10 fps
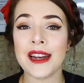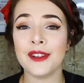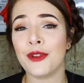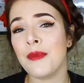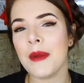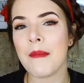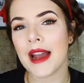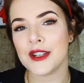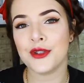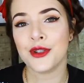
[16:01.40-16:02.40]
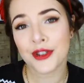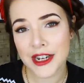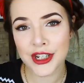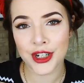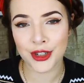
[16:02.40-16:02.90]
and it's from the Magical
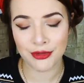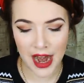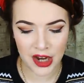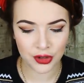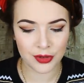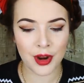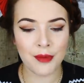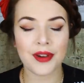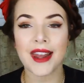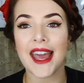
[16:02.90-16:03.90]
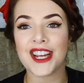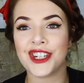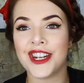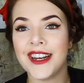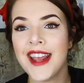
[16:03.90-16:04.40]
Creatures range from Noble
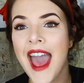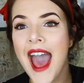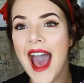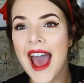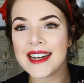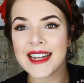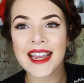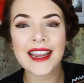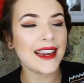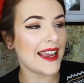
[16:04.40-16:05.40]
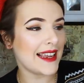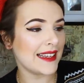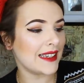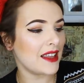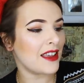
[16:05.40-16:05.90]
Collection, and here
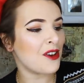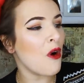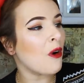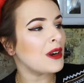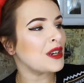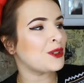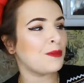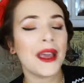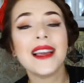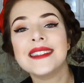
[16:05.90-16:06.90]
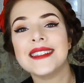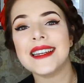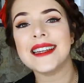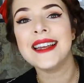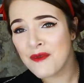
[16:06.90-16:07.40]
is the Cornish
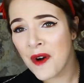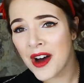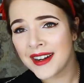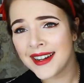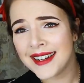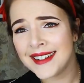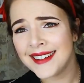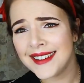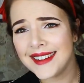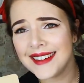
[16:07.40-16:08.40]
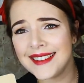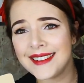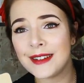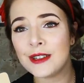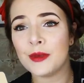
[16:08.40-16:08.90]
Pixie one, and oh, it's
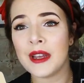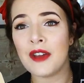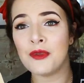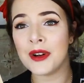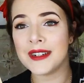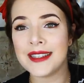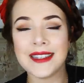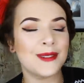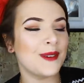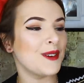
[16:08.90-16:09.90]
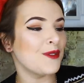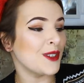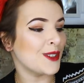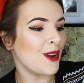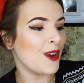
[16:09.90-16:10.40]
so sweet. I've wanted this one
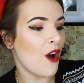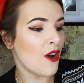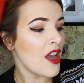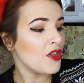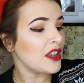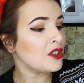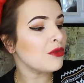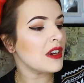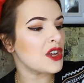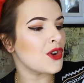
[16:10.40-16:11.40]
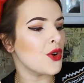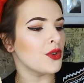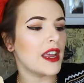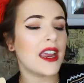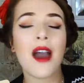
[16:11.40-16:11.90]
for so long. These are really
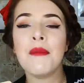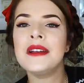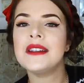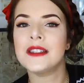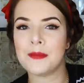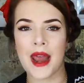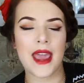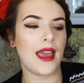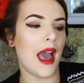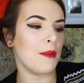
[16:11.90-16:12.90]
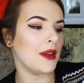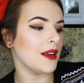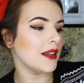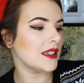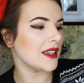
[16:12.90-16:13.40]
cool. They come in display
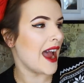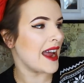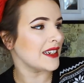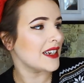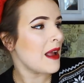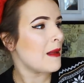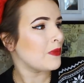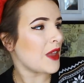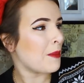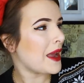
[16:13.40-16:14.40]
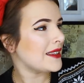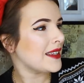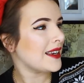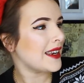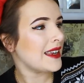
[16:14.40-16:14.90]
cabinets, and they're
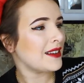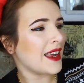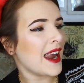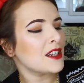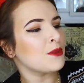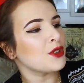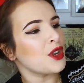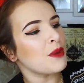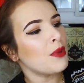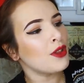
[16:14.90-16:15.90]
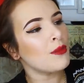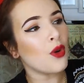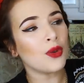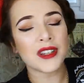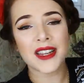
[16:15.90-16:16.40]
basically collectible, so you can put them
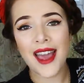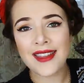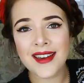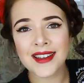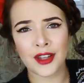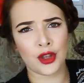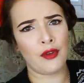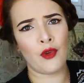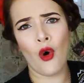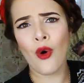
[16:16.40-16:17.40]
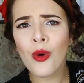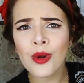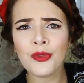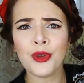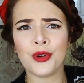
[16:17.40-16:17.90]
all together so that you've got
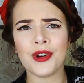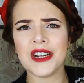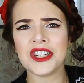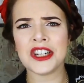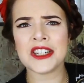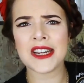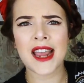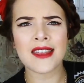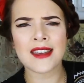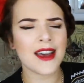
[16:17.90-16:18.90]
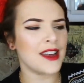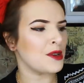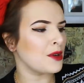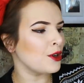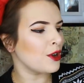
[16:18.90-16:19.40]
all of your creatures together and
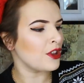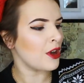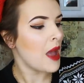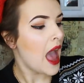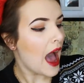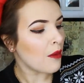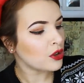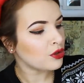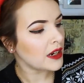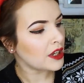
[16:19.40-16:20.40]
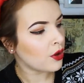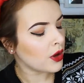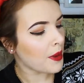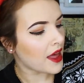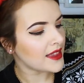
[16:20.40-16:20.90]
you can look at them. And what's really
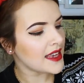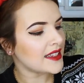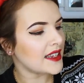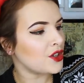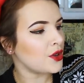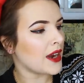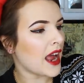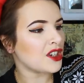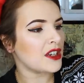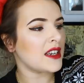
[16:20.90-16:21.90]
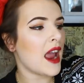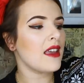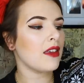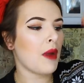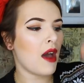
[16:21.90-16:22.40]
cool about these is you can actually
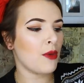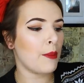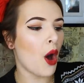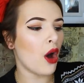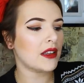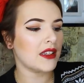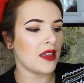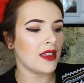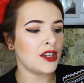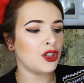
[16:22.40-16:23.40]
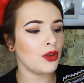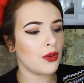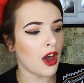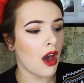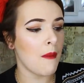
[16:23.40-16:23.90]
take them out of the box, and they
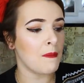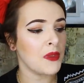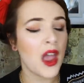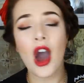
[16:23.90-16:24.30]
do come